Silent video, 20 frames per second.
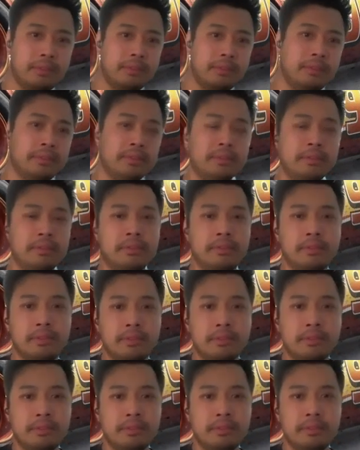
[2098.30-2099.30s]

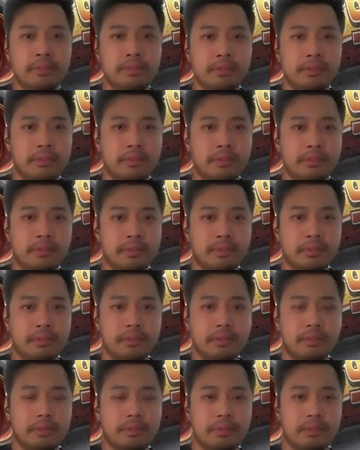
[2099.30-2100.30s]

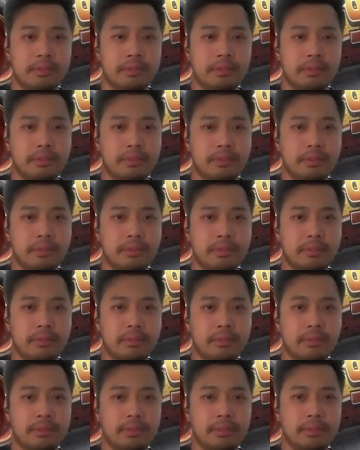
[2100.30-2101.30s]

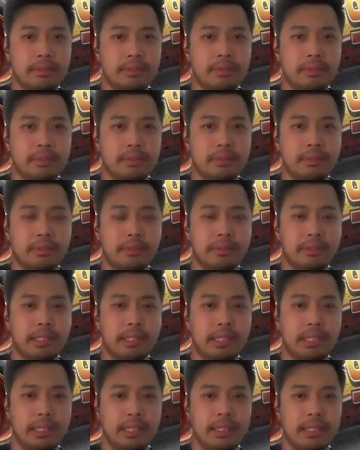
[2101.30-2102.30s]

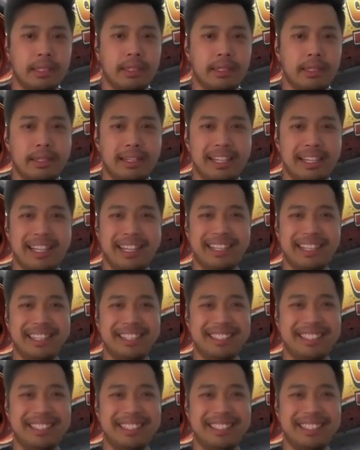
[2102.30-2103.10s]
(silent)